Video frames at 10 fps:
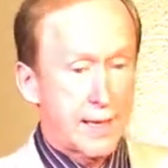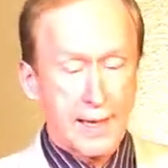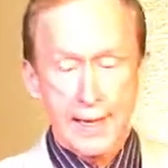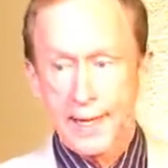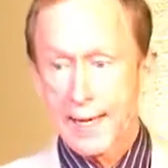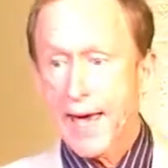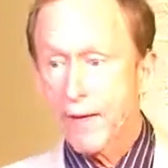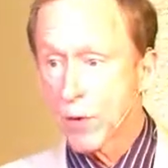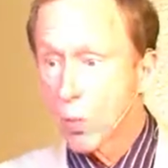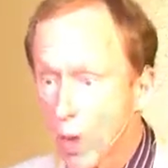uh, have the
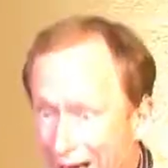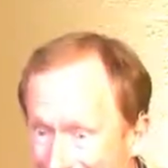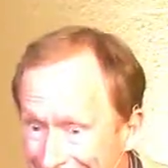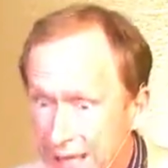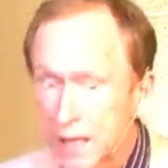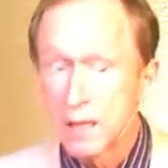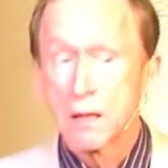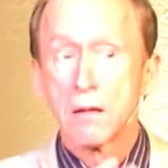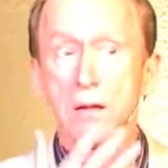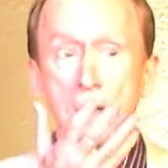why
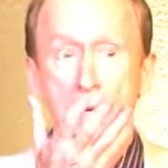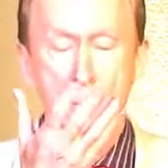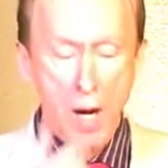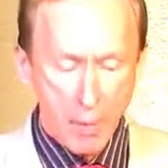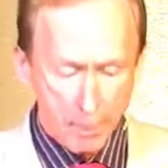come up.